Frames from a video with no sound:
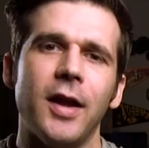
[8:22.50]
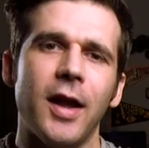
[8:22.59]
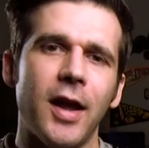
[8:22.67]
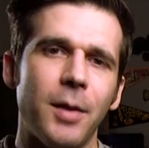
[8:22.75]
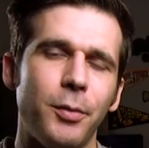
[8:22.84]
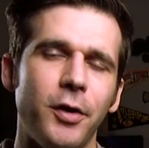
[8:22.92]

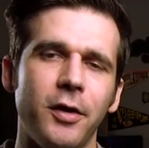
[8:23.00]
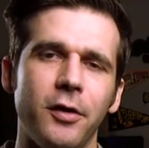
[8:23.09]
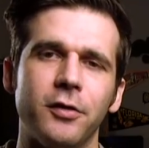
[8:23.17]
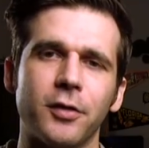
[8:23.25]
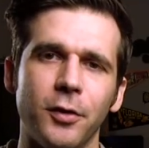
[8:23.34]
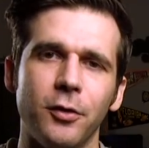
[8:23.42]
and putting the
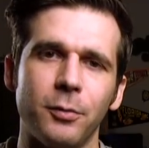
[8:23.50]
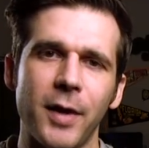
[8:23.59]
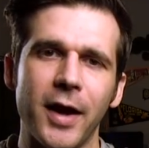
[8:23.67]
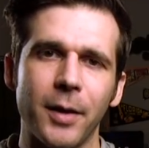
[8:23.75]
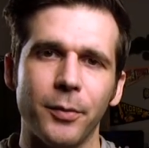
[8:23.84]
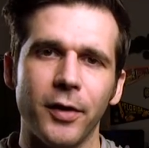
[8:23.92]
screws
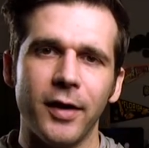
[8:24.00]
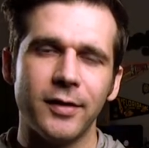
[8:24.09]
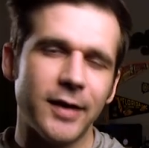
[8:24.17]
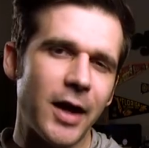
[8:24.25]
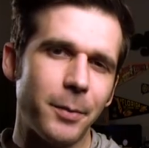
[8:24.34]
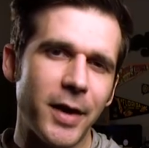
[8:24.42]
back in place.
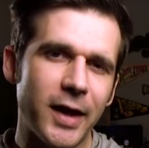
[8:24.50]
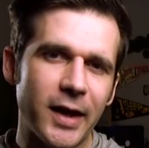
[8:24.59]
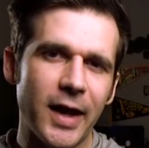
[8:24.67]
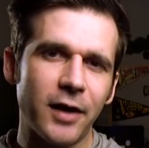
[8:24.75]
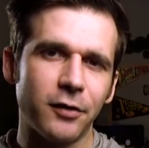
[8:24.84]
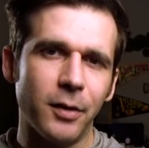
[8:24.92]
That'll make it
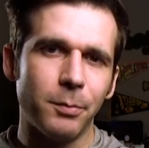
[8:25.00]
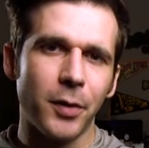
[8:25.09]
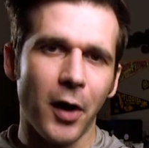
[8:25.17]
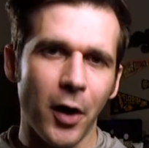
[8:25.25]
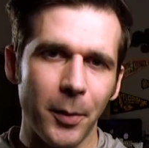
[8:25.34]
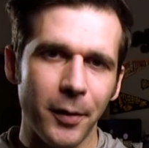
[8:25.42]
actually
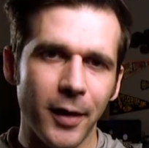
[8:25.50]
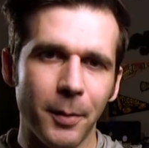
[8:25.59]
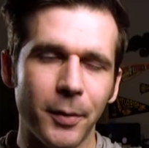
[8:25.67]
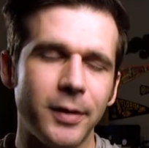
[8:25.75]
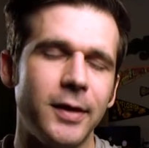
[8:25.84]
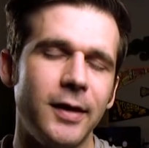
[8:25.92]
permanent,
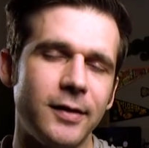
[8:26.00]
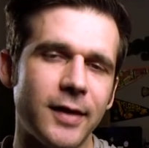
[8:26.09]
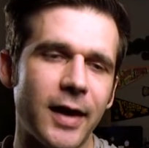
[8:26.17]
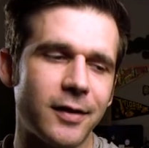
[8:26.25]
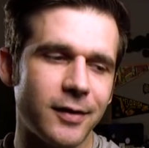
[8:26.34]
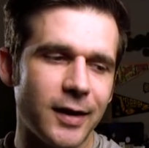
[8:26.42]
but this
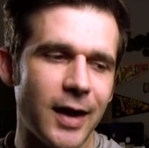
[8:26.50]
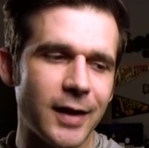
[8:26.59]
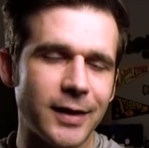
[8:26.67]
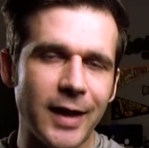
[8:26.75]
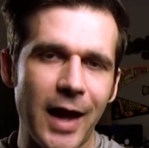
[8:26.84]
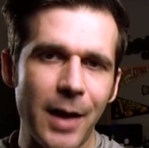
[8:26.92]
actually
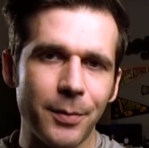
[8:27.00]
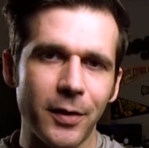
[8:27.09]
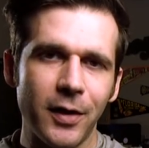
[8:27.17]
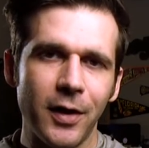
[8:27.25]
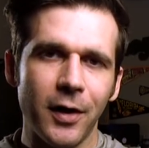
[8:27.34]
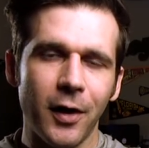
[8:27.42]
got the cap
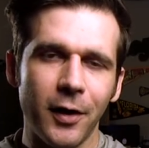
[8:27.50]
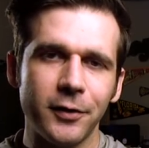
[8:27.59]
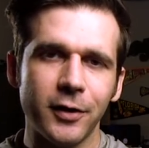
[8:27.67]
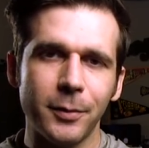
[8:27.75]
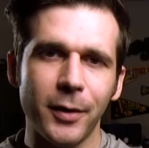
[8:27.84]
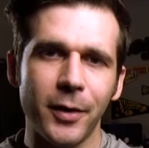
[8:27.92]

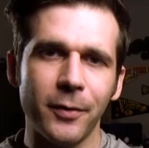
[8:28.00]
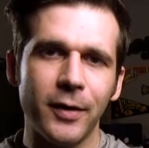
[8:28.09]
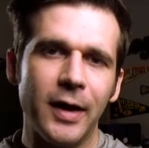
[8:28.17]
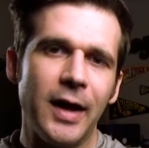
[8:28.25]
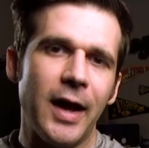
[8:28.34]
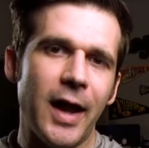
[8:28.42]
onto the boat
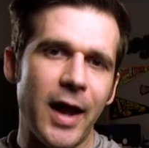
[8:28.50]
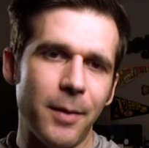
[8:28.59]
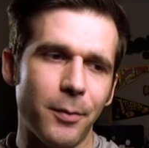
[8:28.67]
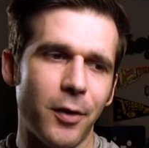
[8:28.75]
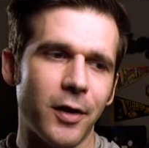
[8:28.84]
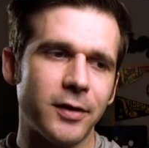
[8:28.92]

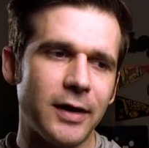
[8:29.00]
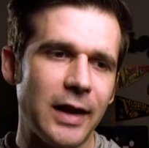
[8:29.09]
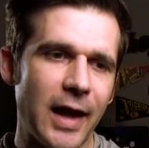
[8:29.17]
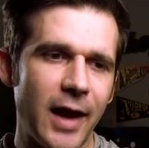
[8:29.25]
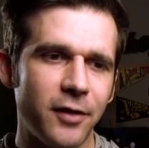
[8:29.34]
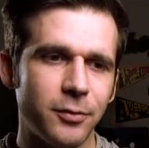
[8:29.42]
and marked the
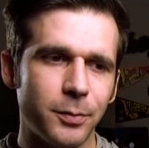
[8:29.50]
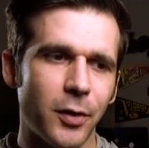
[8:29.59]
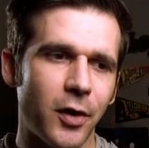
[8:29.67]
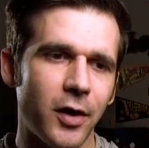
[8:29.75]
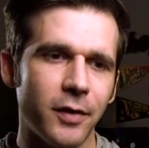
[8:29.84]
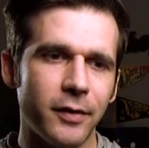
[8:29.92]
last
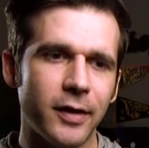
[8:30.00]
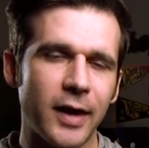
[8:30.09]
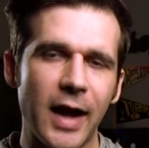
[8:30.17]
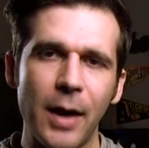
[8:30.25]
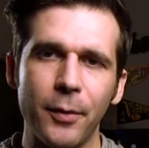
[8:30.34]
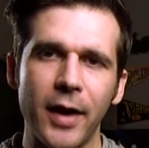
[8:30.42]
part of it that
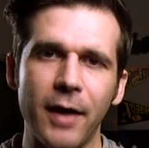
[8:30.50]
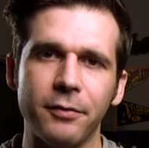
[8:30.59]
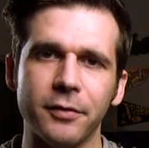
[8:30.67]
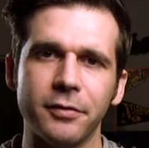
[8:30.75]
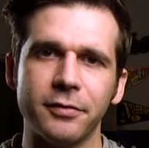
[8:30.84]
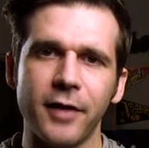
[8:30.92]
I would have
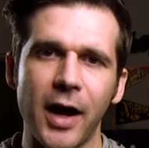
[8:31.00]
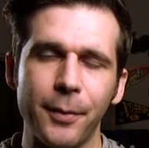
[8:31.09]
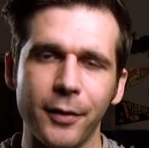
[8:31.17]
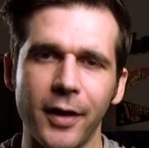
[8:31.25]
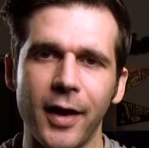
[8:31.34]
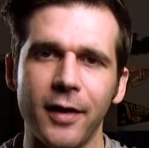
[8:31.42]
to
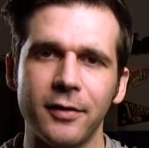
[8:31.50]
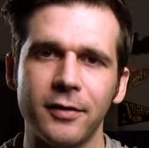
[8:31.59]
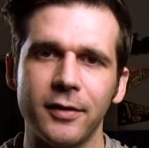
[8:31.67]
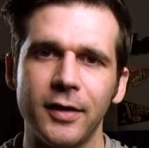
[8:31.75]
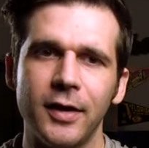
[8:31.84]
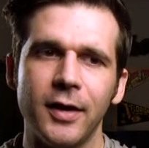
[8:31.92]

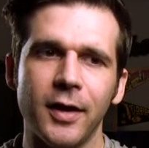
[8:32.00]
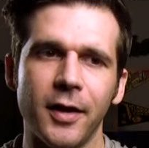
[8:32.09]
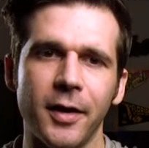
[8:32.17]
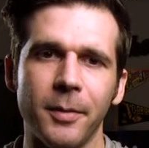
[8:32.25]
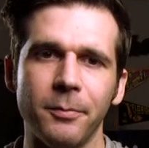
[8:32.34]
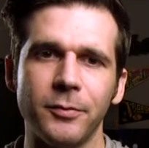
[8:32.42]
fiberglass
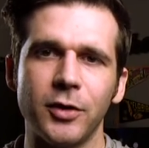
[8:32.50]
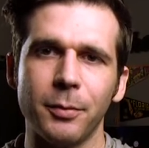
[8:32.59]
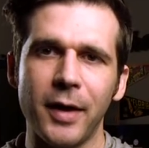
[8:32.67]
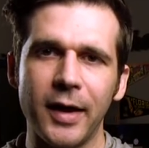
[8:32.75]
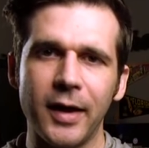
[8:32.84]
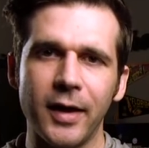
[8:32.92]
um, to
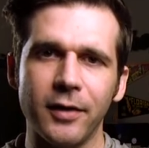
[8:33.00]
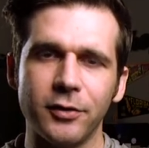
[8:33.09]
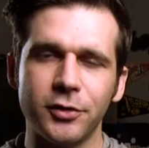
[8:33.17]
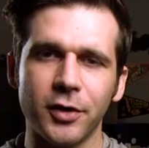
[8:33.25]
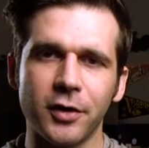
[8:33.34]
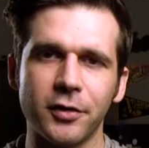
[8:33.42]
make it
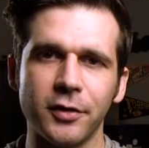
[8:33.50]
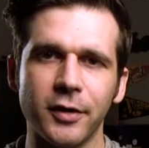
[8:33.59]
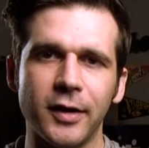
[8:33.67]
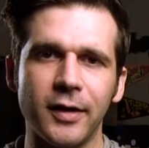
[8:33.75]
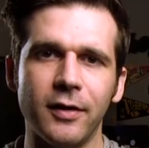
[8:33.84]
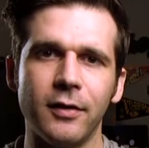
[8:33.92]

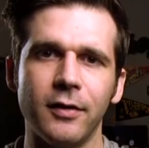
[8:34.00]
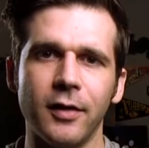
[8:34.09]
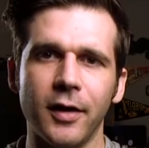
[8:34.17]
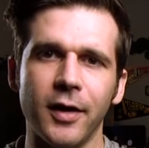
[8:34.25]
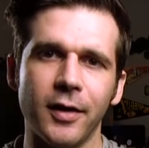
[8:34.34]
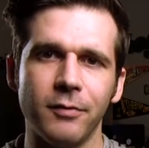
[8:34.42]
structurally
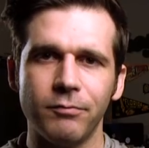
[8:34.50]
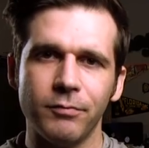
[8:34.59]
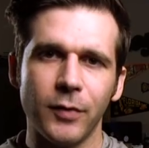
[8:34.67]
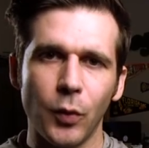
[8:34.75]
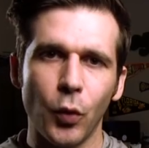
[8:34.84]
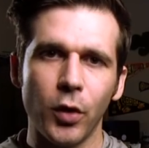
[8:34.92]
uh,
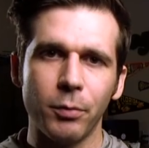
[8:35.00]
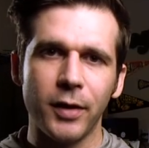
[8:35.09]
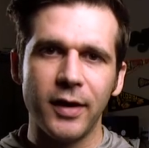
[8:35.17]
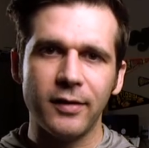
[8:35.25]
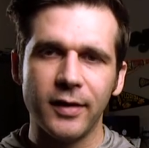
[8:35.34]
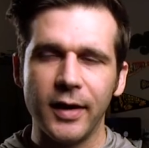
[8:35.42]
one
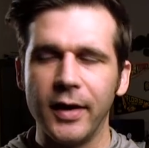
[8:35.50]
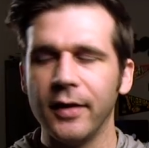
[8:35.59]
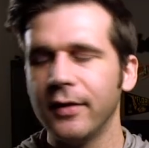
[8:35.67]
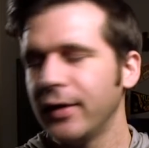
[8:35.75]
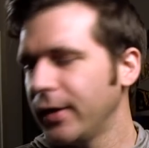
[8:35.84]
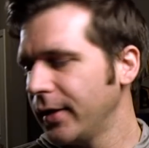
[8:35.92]
piece again.
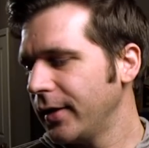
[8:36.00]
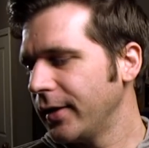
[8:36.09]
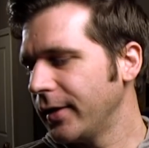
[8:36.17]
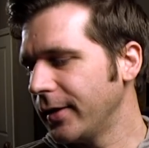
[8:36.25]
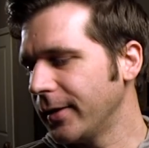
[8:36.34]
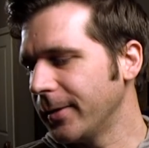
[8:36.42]

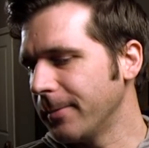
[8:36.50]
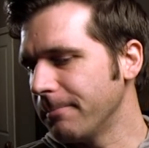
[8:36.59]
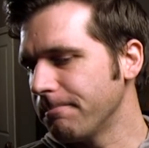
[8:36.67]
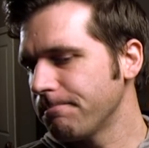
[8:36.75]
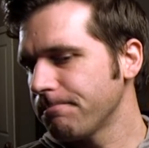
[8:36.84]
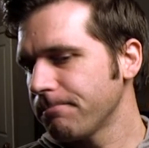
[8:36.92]

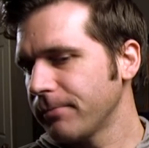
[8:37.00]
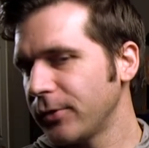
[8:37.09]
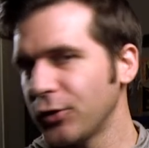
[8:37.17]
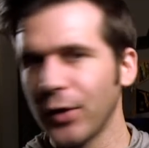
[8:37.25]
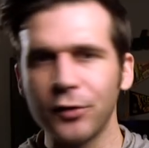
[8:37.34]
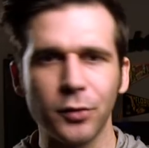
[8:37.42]
Um,
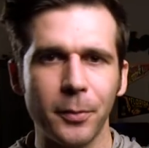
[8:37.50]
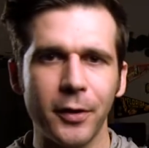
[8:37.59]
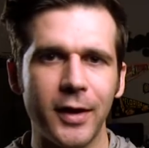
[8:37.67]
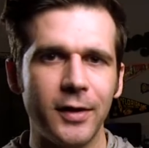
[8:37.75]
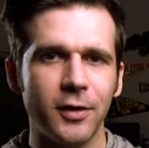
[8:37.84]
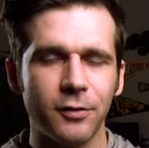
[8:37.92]
So that's where I'm
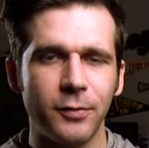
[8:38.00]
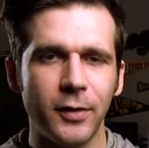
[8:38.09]
going to end this